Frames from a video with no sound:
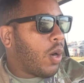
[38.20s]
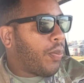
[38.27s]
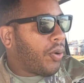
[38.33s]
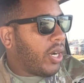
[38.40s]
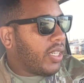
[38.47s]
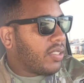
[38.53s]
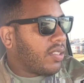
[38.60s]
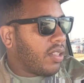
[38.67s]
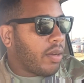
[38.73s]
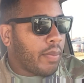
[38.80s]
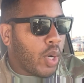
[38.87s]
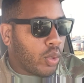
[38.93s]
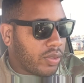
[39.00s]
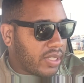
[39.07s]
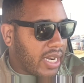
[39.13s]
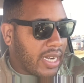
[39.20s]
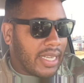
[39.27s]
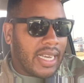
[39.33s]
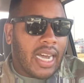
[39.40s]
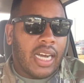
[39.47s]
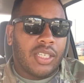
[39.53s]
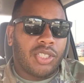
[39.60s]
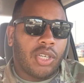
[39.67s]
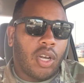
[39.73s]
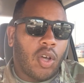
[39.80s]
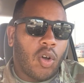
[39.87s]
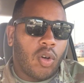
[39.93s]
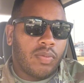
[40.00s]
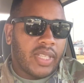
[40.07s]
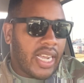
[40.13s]
praise to the Most High Yah
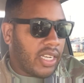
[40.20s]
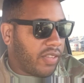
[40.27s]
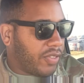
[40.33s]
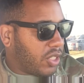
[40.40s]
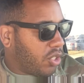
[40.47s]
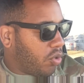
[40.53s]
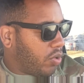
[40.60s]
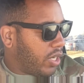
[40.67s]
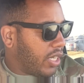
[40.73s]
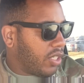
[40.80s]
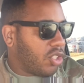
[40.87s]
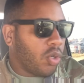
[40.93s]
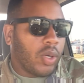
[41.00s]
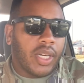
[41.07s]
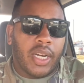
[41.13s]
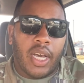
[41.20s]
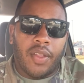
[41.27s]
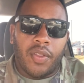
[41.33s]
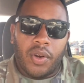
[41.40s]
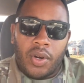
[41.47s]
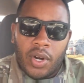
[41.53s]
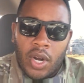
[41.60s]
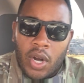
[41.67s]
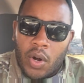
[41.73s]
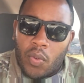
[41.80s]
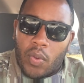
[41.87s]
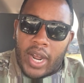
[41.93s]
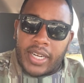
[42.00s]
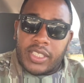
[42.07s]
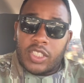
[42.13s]
Shalom. Thank you for tuning in to another
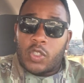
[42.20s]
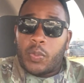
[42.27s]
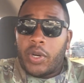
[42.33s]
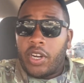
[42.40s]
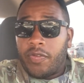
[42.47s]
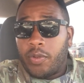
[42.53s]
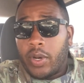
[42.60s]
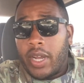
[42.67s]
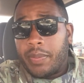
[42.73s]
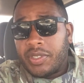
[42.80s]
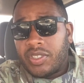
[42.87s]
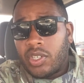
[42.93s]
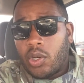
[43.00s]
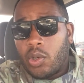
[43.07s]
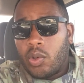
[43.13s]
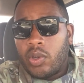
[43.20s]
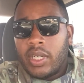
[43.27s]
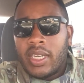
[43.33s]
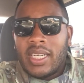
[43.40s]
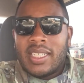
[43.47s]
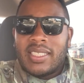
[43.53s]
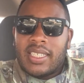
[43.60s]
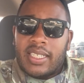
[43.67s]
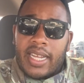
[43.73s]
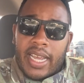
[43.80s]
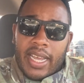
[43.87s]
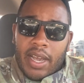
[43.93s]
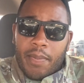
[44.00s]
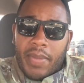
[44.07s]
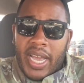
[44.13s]
Righteous Spiritful episode.
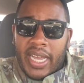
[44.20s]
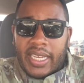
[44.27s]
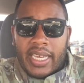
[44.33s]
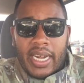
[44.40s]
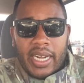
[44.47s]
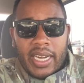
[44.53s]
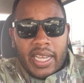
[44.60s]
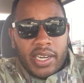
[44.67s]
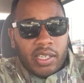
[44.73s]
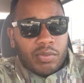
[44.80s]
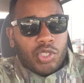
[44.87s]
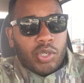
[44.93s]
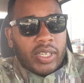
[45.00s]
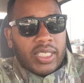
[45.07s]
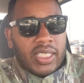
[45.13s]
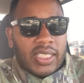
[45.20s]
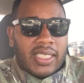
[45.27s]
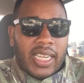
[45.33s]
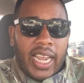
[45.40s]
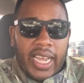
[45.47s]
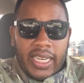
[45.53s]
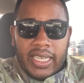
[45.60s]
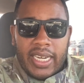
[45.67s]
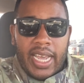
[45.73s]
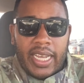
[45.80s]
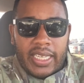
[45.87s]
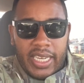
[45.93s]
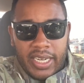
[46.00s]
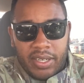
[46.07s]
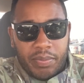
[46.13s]
Today I'm back at it in them trenches, handling that
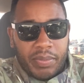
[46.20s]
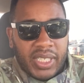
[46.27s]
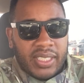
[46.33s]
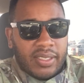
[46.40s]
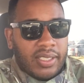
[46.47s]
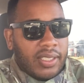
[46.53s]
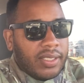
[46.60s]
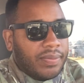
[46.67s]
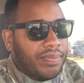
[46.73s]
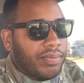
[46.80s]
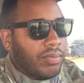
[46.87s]
kingdom business.